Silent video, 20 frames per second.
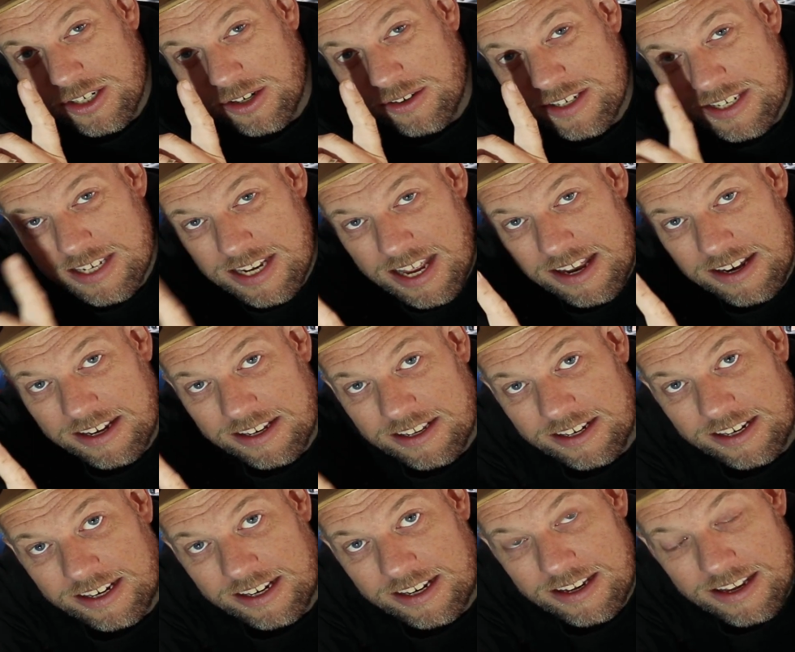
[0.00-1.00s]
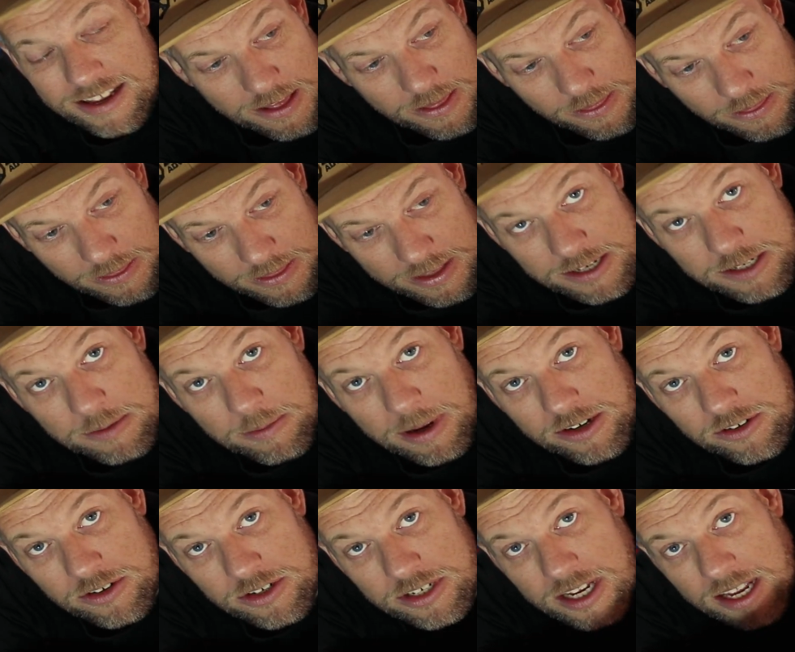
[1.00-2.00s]
So technically, this
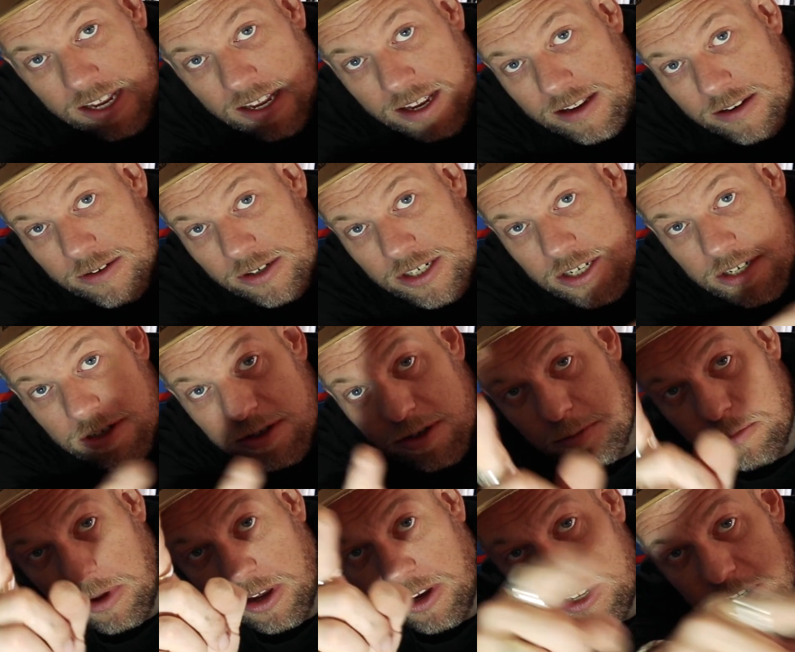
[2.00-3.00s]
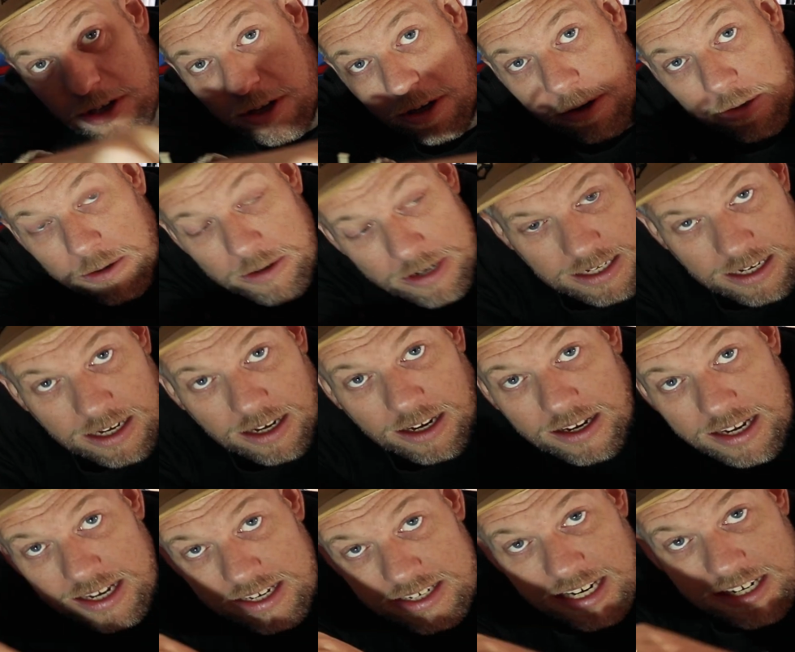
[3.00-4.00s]
mattress here, which is just behind you,
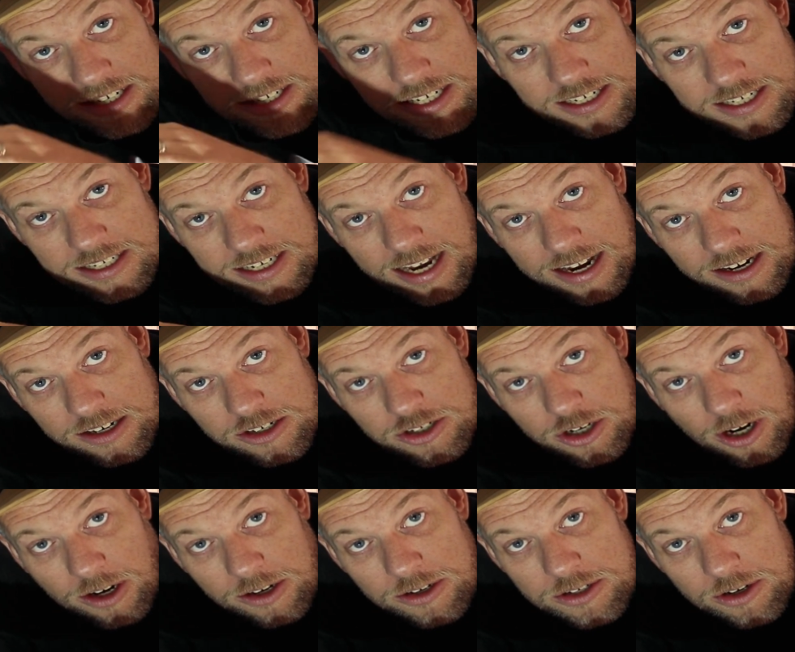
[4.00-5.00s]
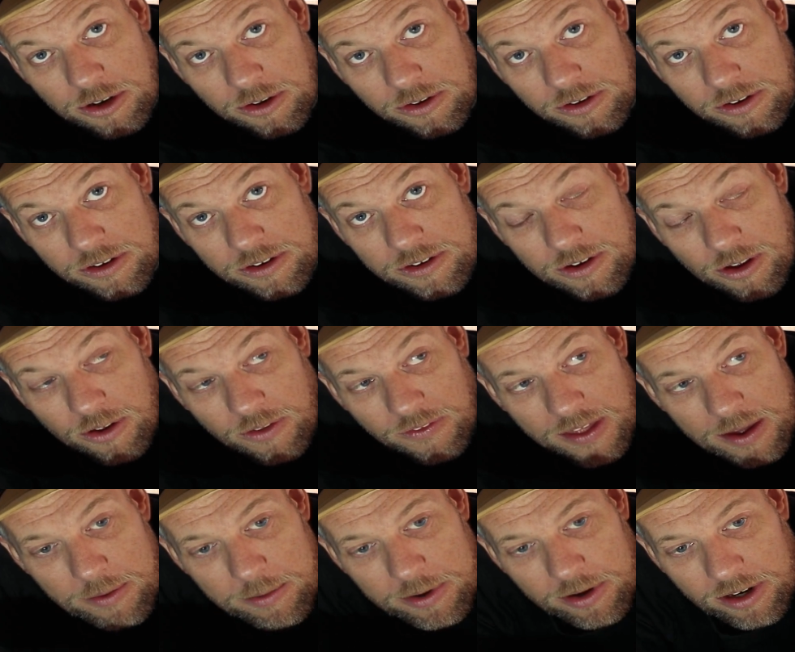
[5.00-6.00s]
is actually sat just on
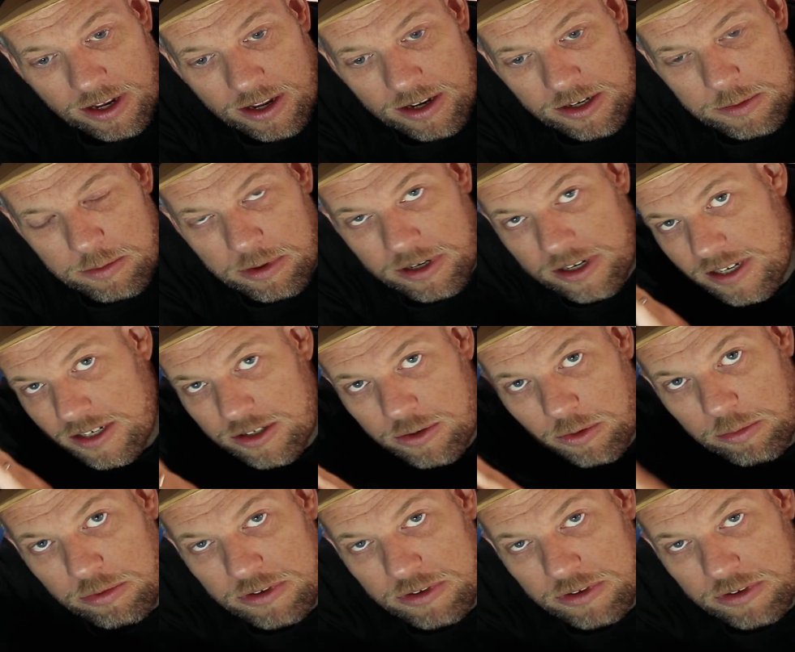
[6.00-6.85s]
that wheel arch, but it's all